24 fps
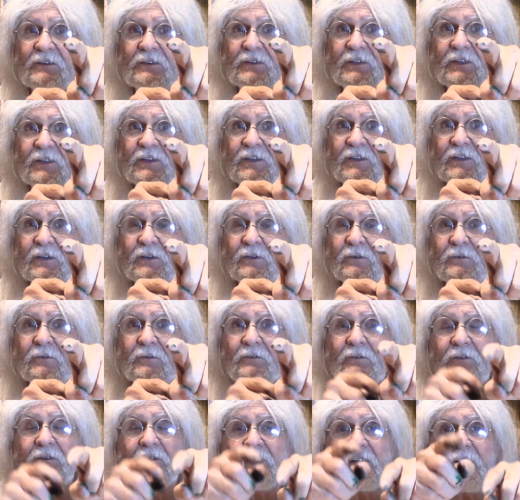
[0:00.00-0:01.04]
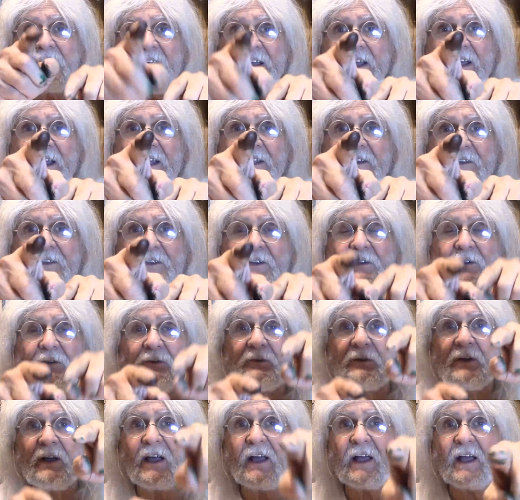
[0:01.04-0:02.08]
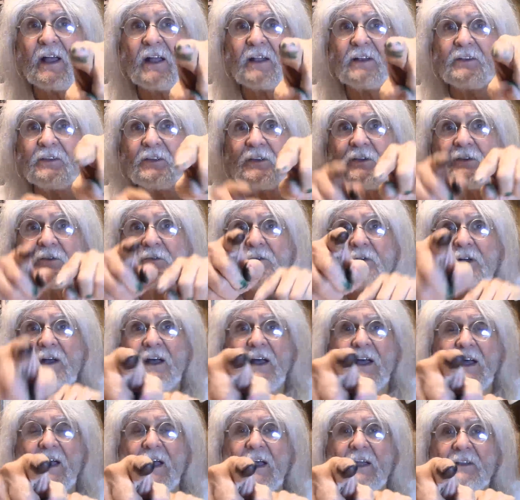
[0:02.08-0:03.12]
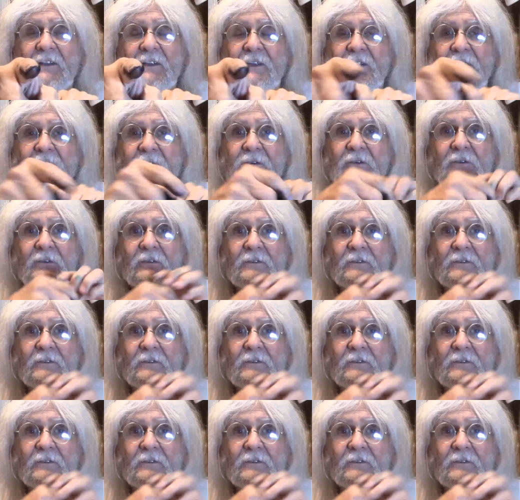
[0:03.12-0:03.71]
to you, and you, and you, and you.